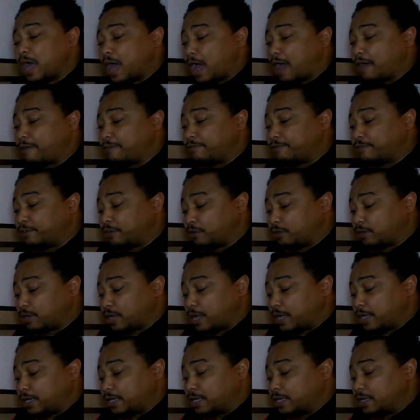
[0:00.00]
I felt
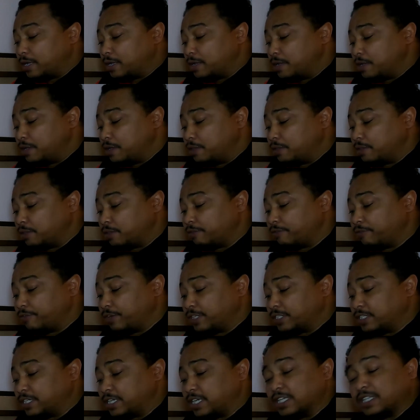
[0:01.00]
like the
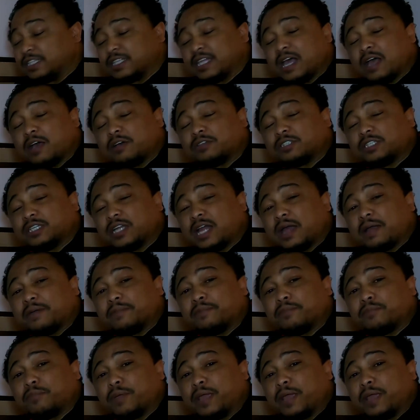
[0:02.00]
$15,000 I